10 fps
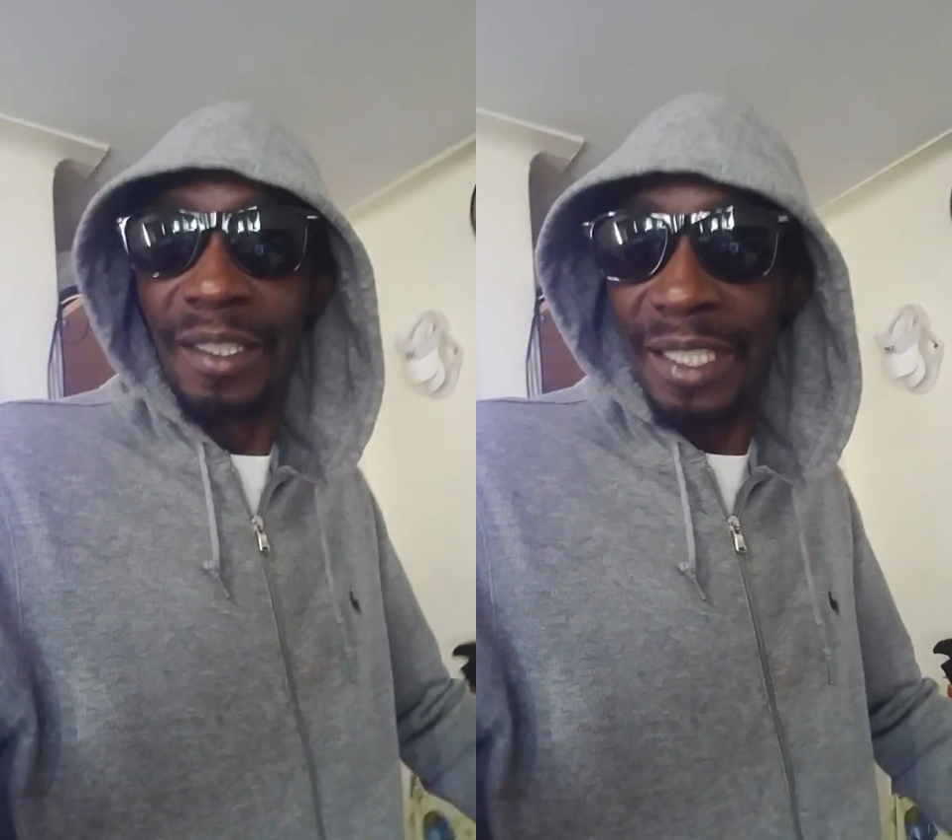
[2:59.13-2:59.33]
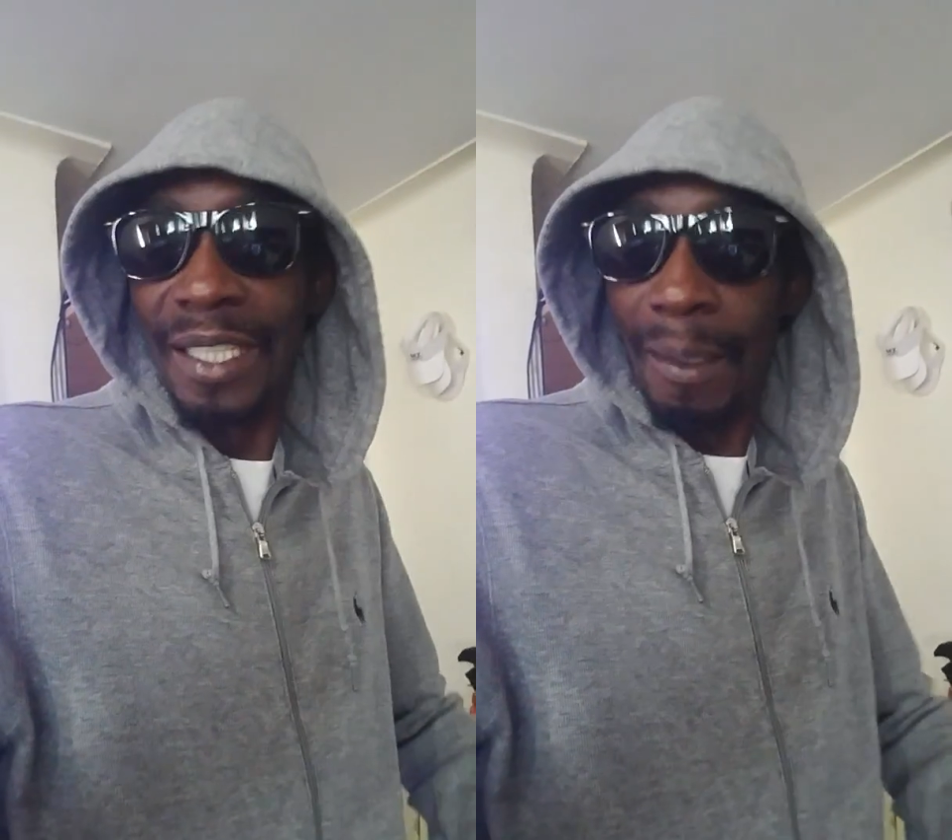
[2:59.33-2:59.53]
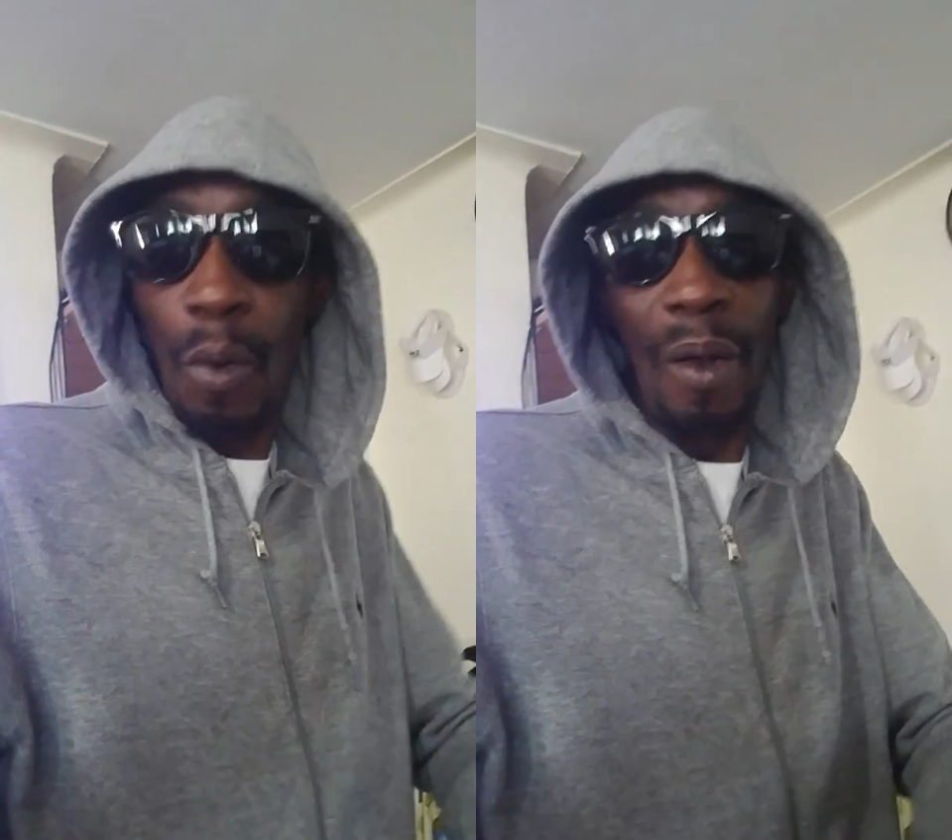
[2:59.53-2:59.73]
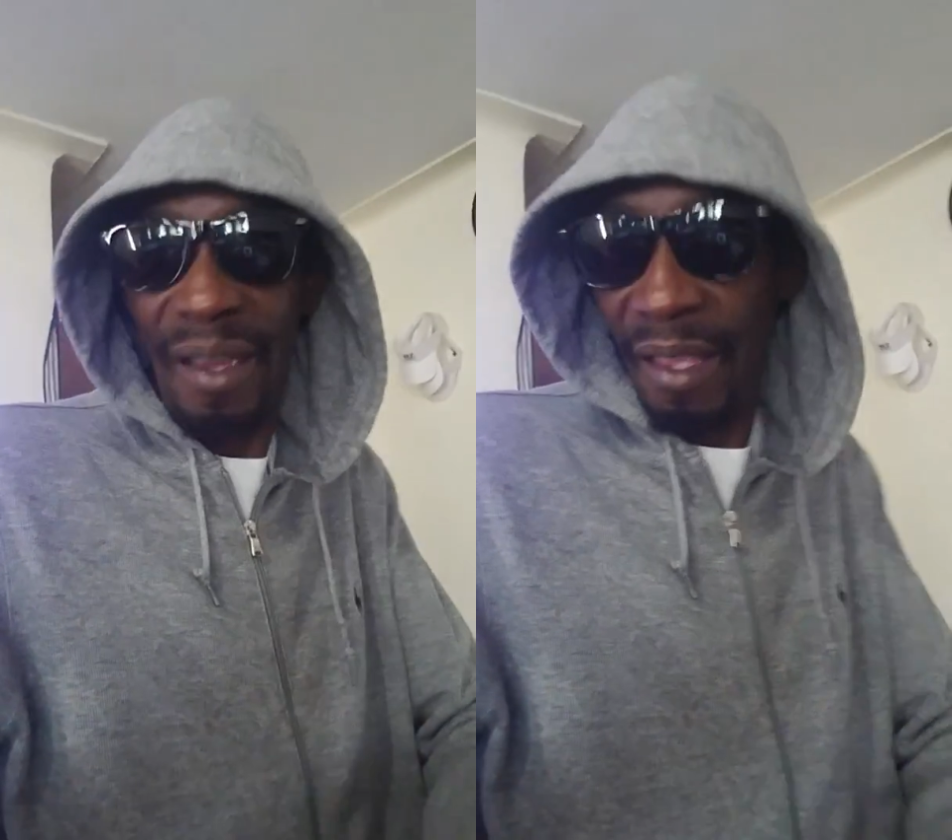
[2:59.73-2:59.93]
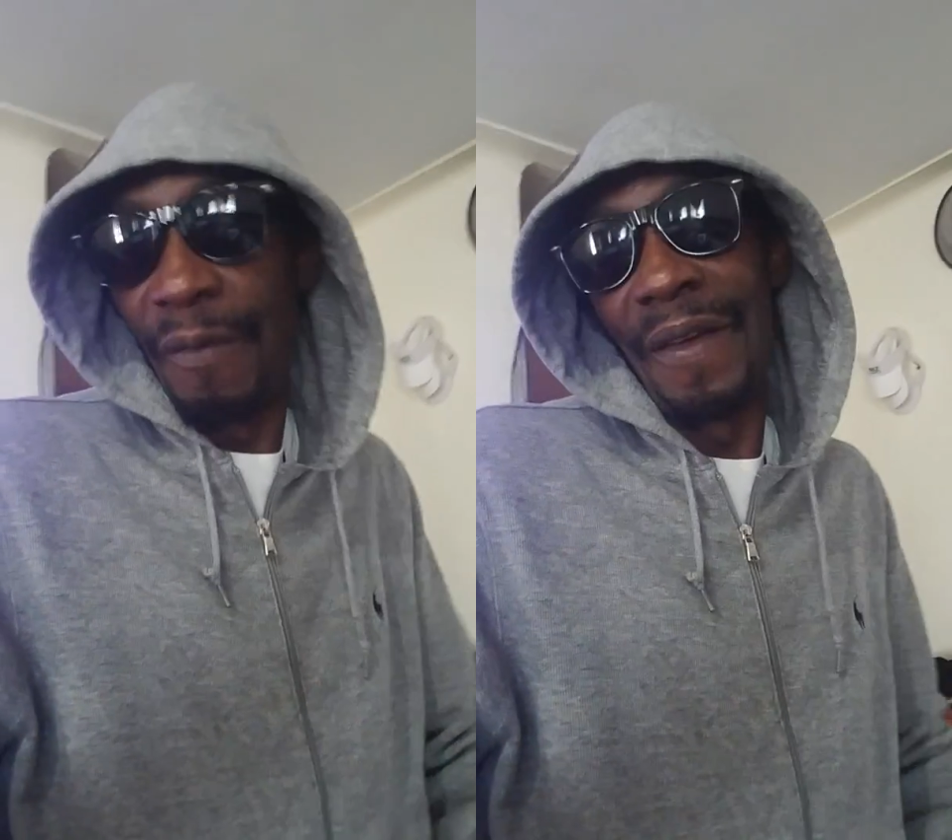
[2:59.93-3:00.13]
thing about
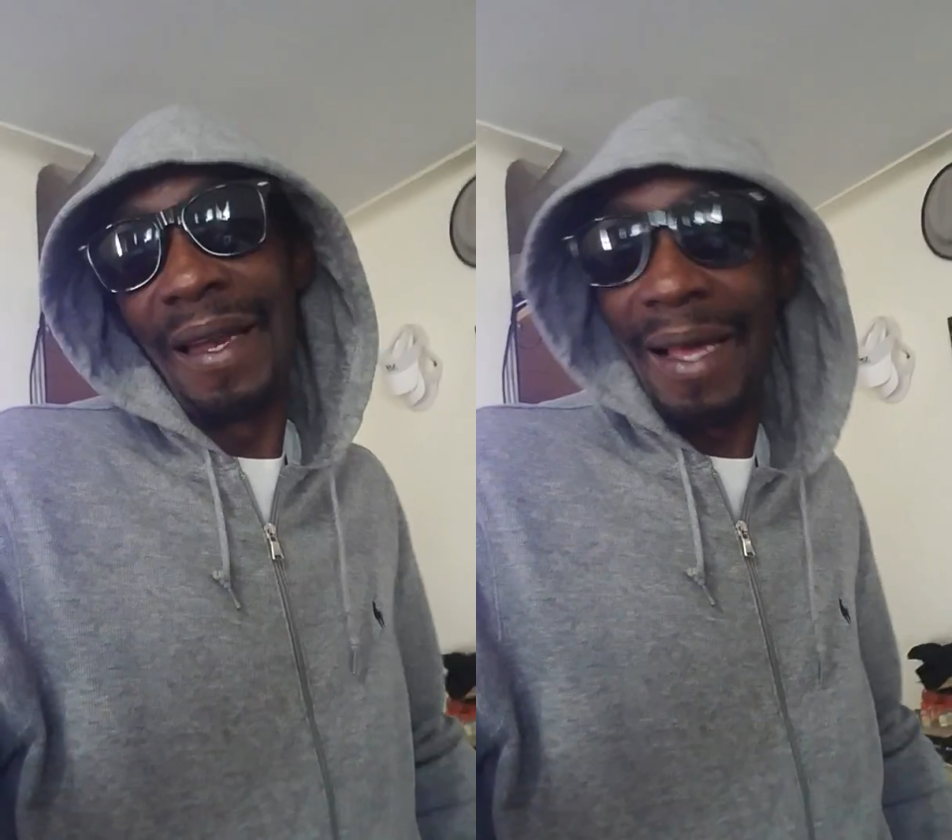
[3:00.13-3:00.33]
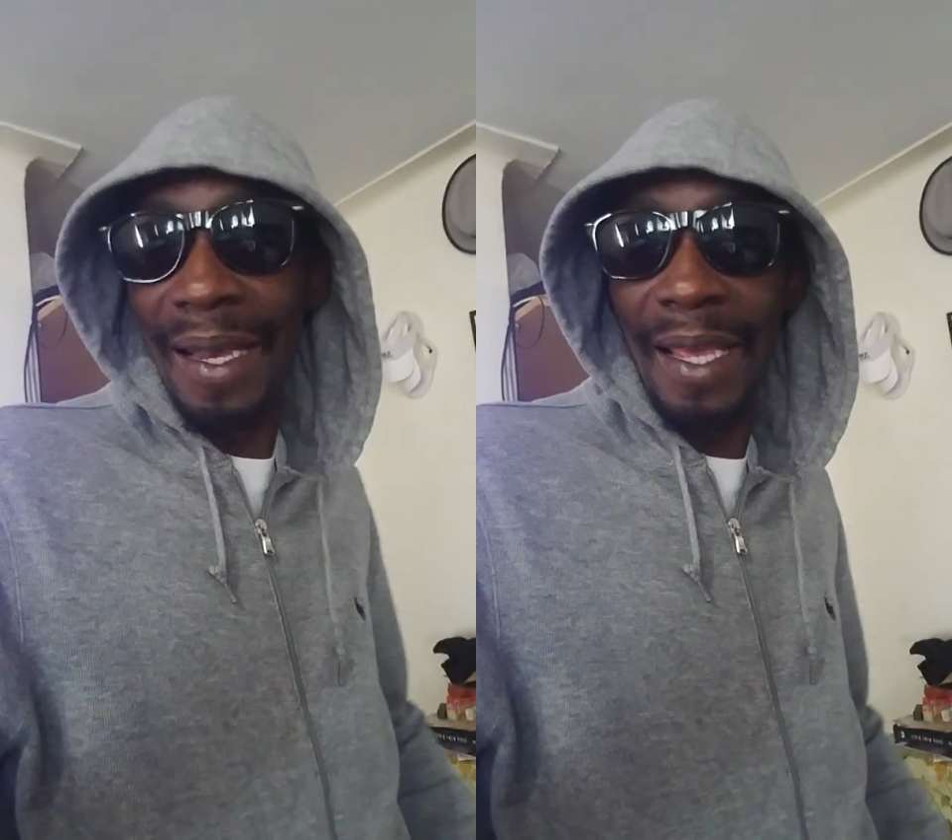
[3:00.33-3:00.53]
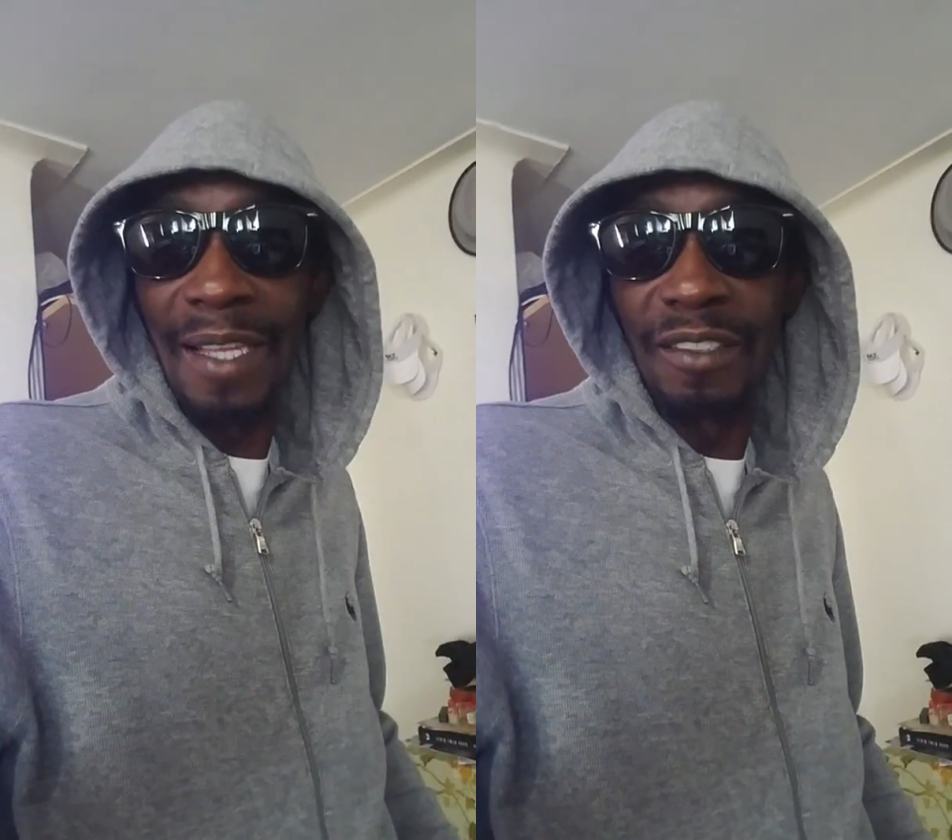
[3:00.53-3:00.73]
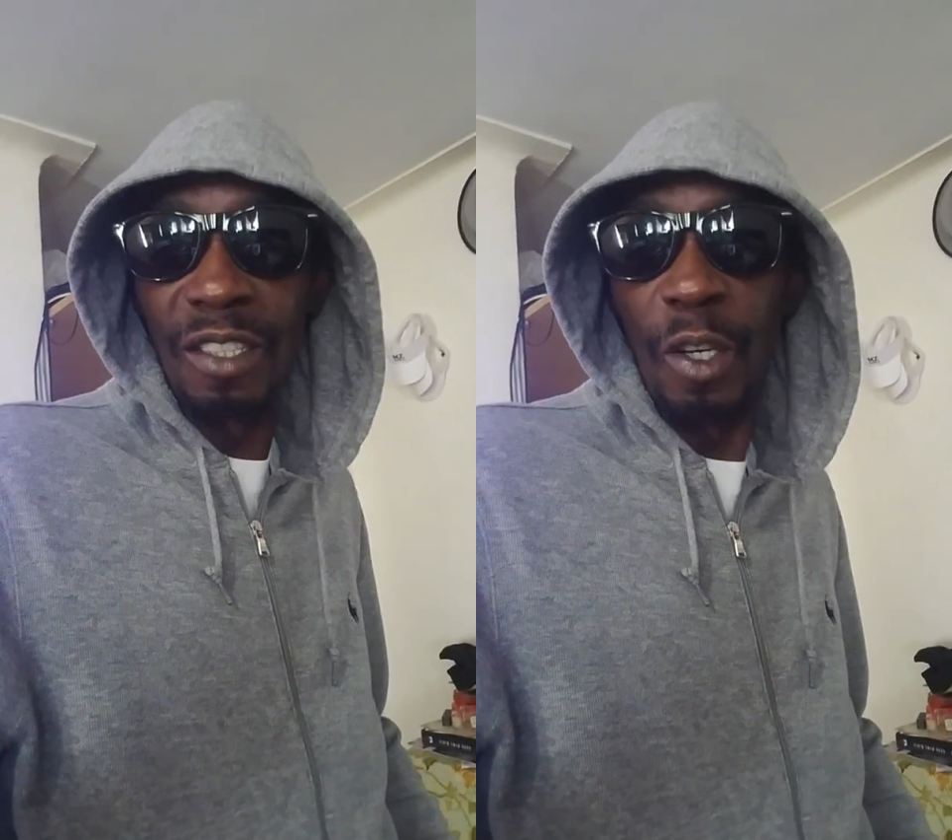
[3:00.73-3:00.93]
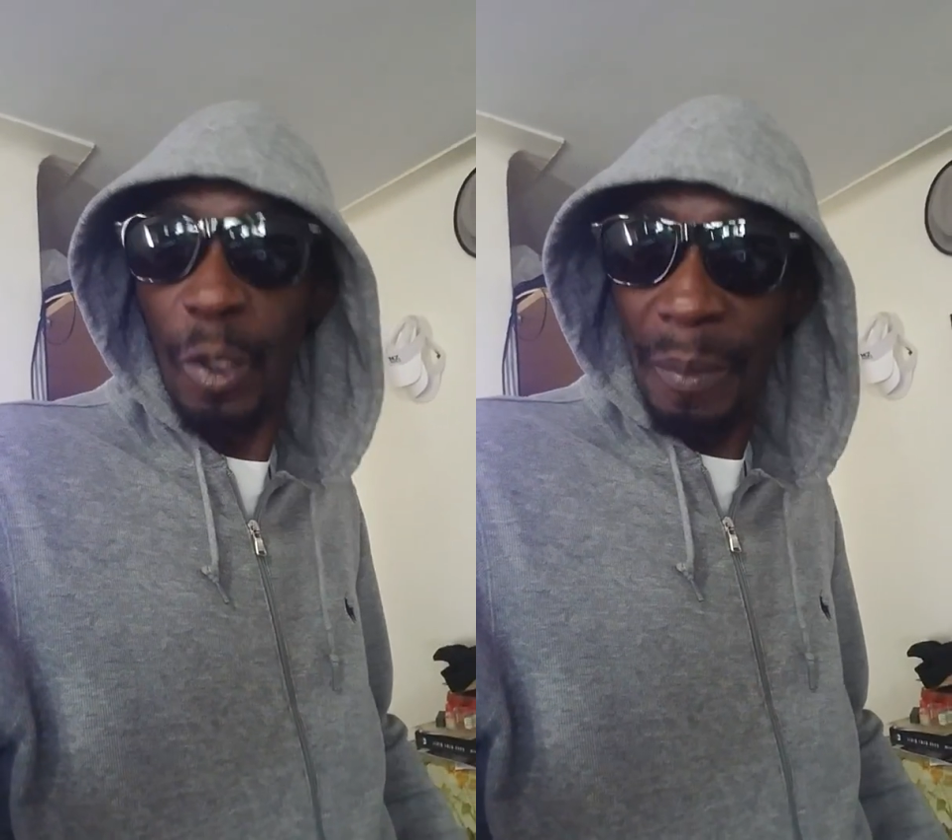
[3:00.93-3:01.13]
leaving Alliance, you
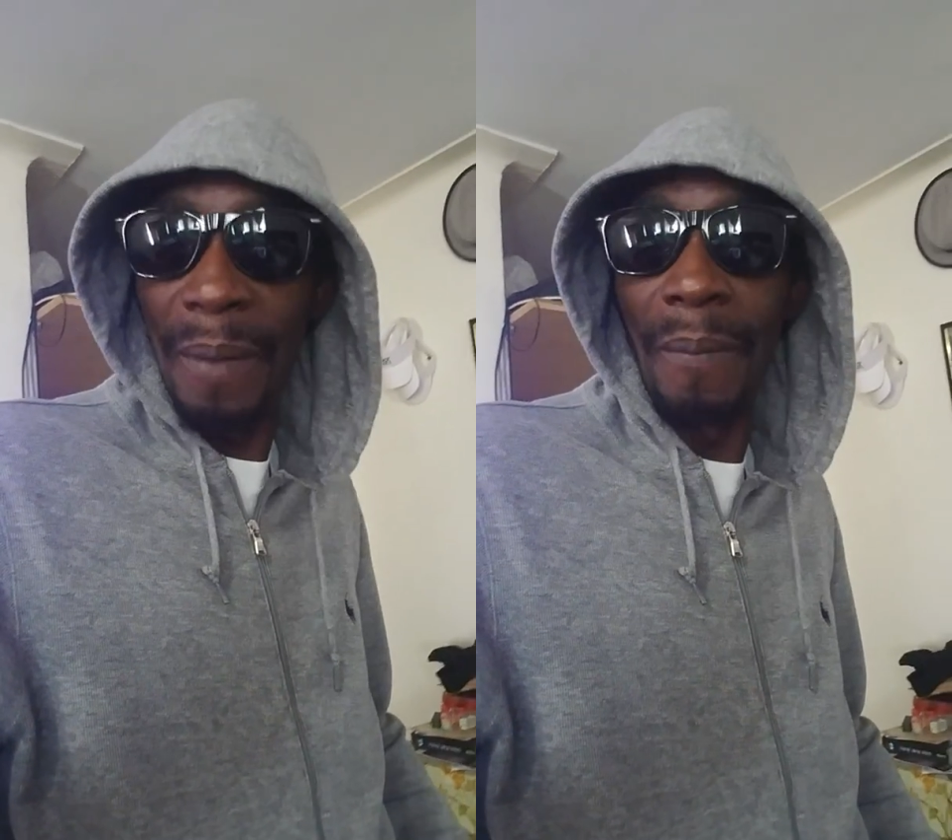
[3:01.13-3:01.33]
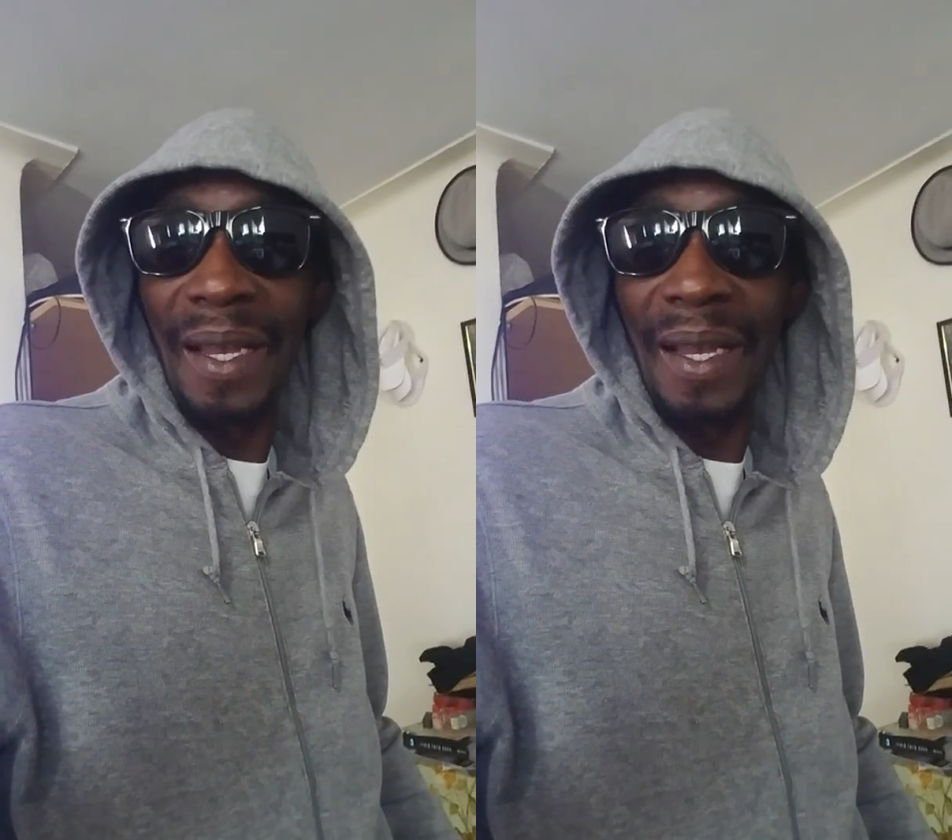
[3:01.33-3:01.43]
know, remember